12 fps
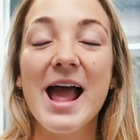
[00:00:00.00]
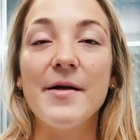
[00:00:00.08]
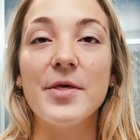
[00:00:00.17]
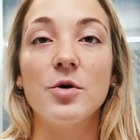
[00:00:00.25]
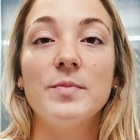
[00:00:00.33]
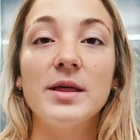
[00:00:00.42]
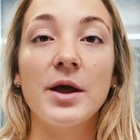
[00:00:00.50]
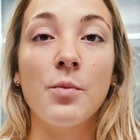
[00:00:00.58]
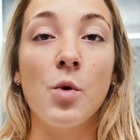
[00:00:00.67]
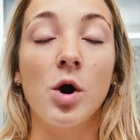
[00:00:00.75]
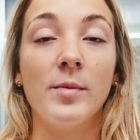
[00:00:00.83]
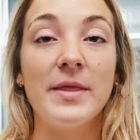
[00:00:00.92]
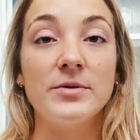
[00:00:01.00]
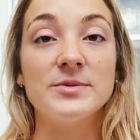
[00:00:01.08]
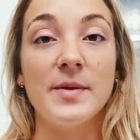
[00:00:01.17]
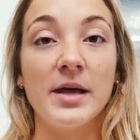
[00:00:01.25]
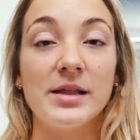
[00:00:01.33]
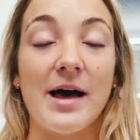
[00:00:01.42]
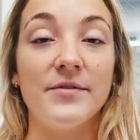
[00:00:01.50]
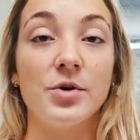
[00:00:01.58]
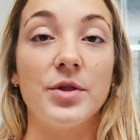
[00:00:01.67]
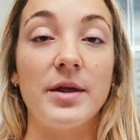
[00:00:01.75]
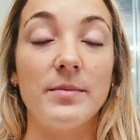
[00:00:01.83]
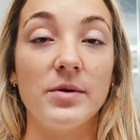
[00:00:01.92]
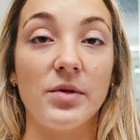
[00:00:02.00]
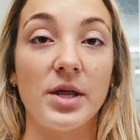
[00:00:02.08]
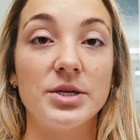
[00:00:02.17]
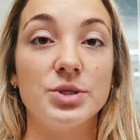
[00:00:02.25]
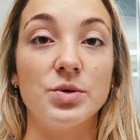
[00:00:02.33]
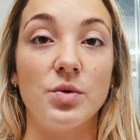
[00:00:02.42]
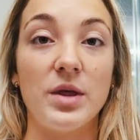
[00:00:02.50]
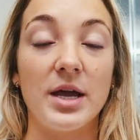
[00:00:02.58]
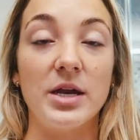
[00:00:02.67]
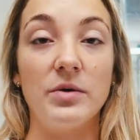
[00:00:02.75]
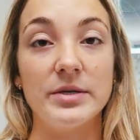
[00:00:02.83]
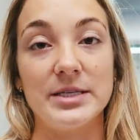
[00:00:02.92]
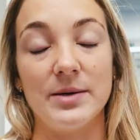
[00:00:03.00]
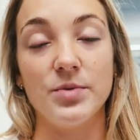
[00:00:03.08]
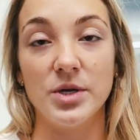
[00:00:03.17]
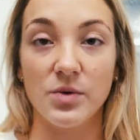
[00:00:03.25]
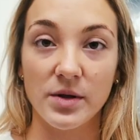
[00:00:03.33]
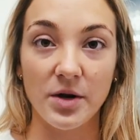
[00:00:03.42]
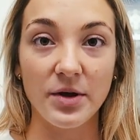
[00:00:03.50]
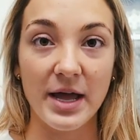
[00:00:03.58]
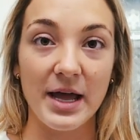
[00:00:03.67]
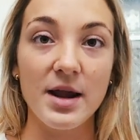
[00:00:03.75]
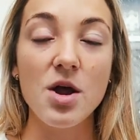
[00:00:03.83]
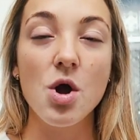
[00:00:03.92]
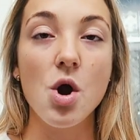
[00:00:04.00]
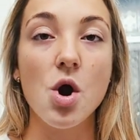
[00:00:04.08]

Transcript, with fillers: and they would be like warm and they would smell like lavender, they'd be really like soothing, and you could sleep when you were a little kid.